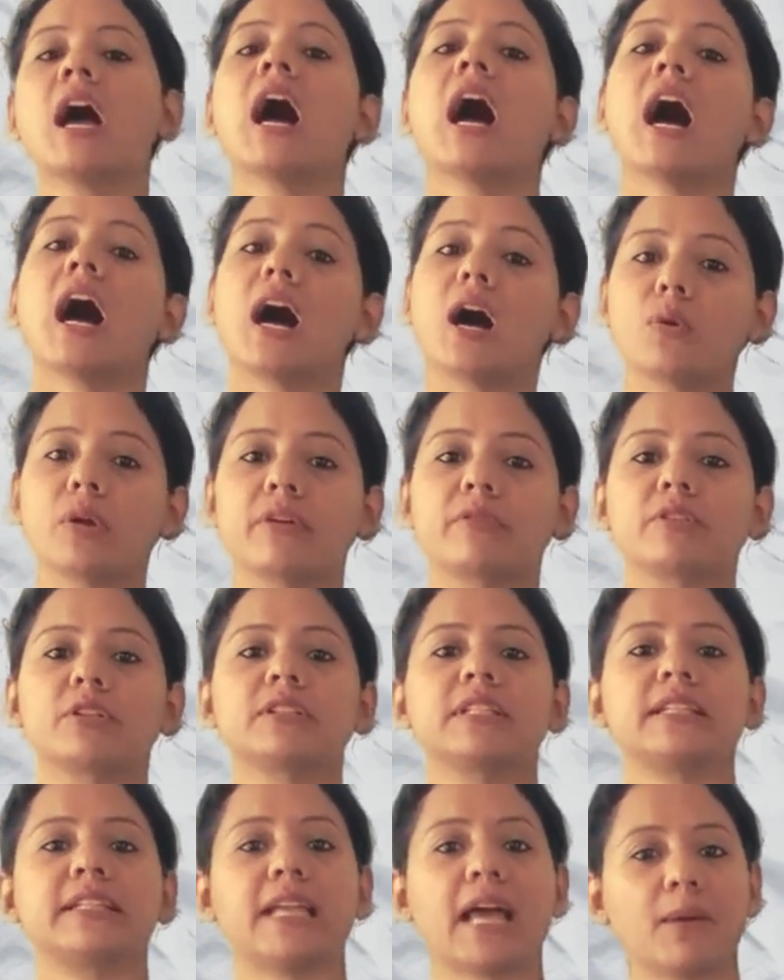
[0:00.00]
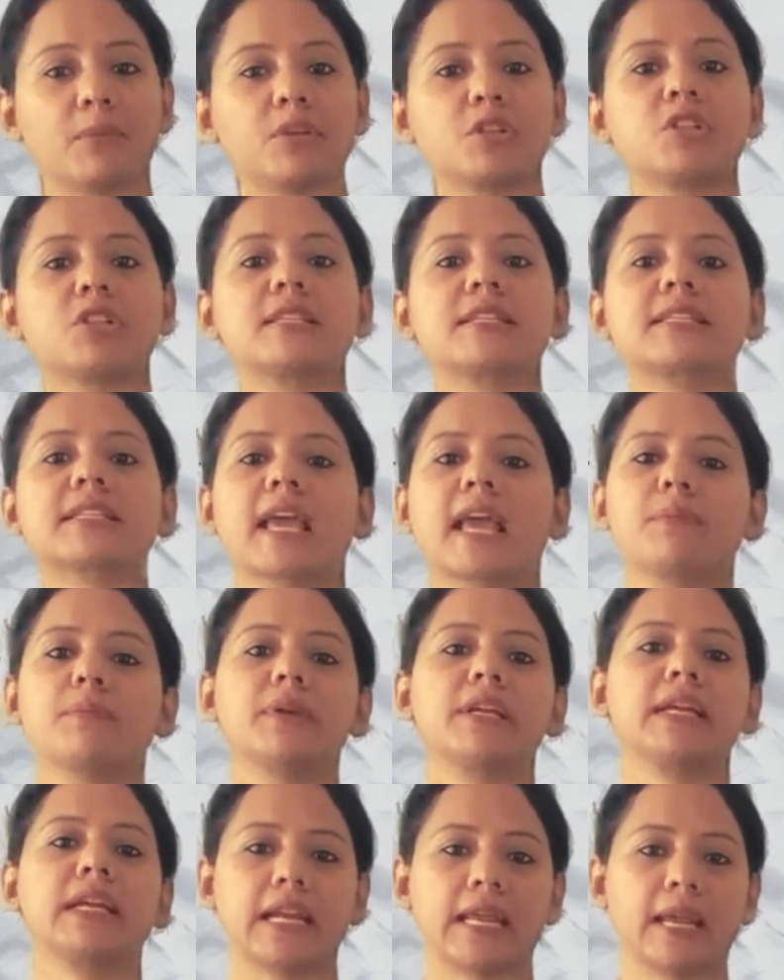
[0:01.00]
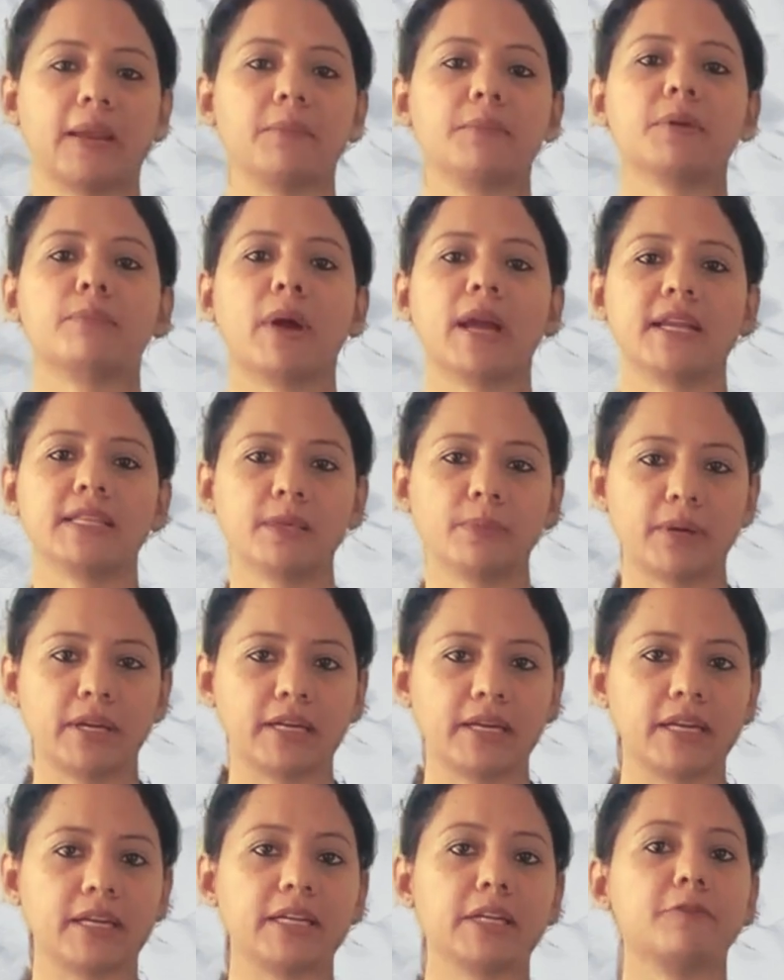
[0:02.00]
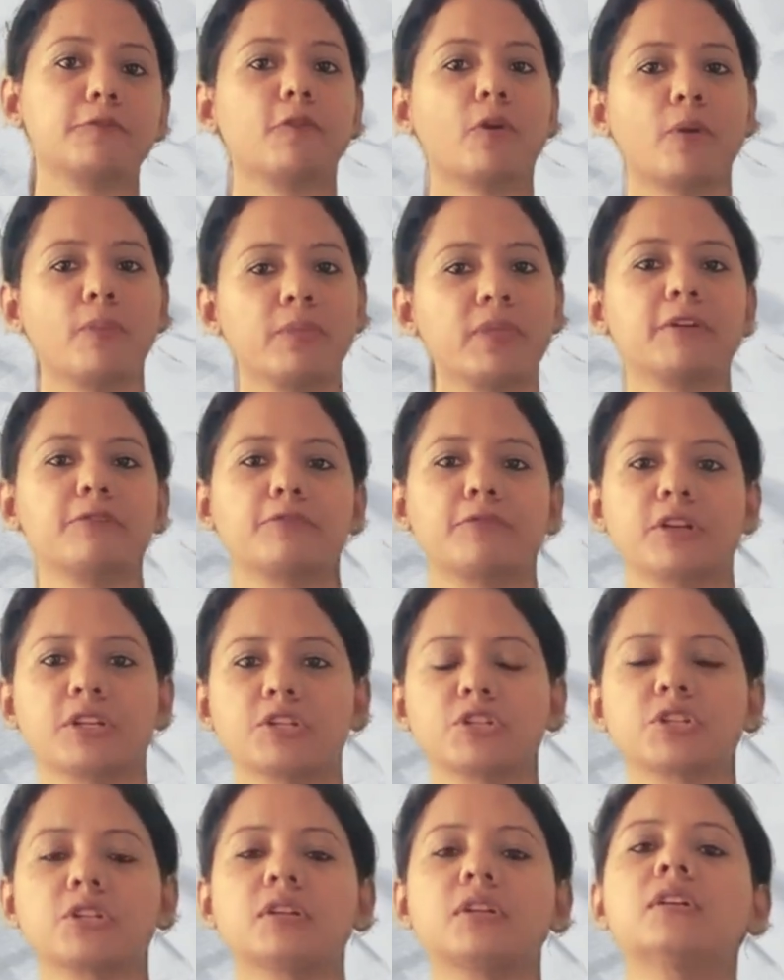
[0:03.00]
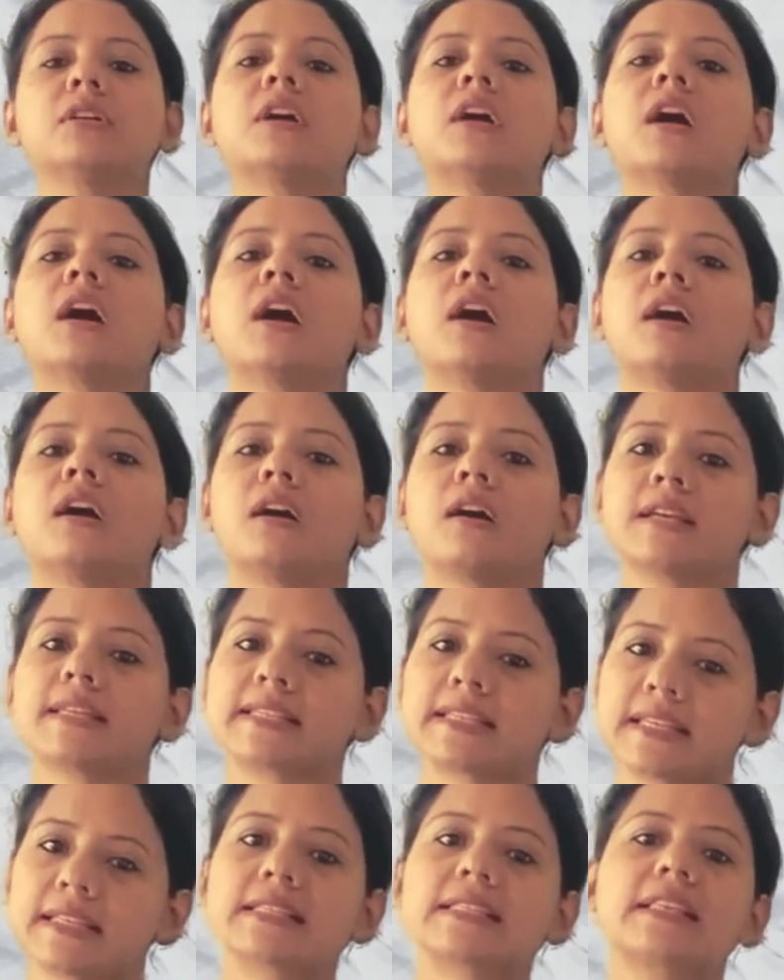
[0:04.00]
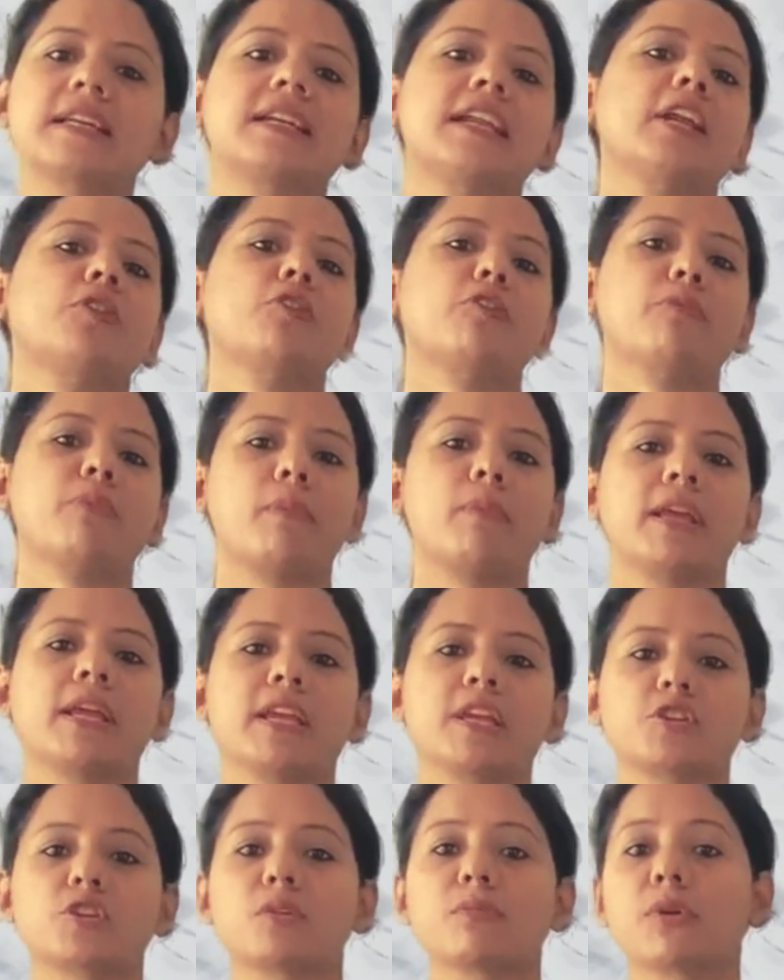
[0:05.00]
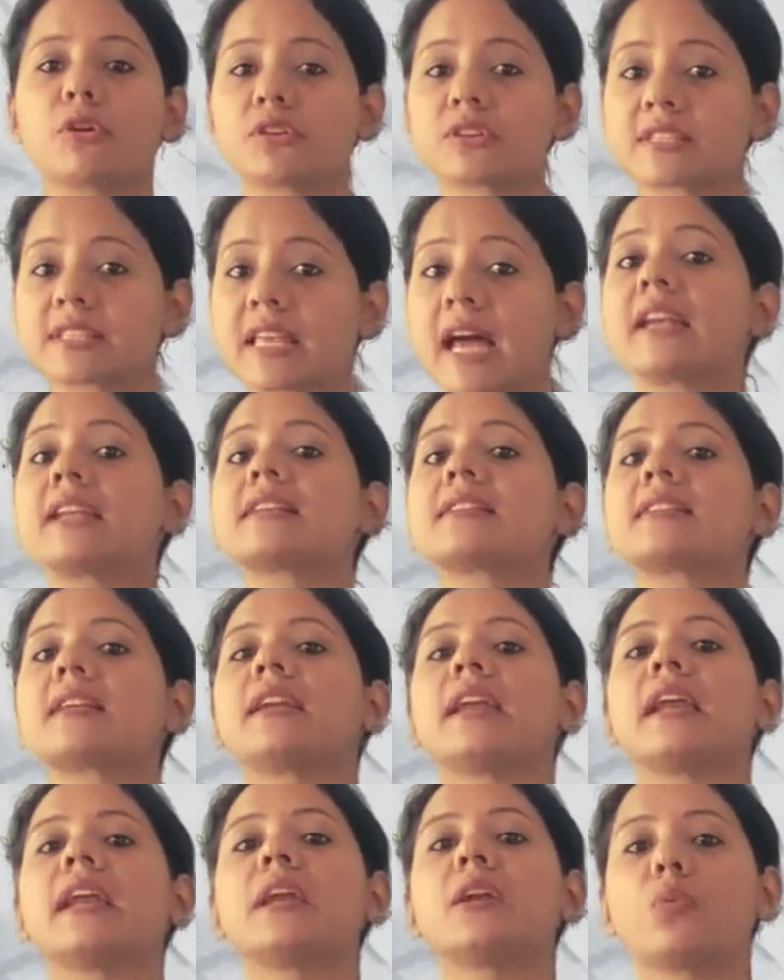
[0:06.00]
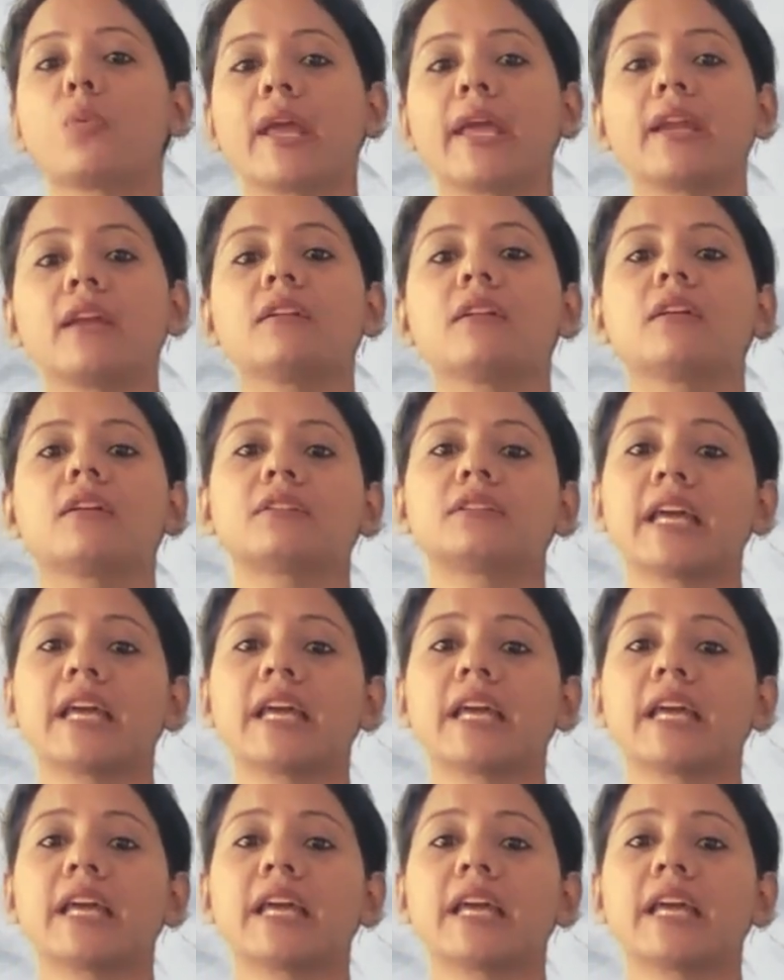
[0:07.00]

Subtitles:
However, the damages can be claimed by the patentee from the infringer since the date of publication, because that is the date when the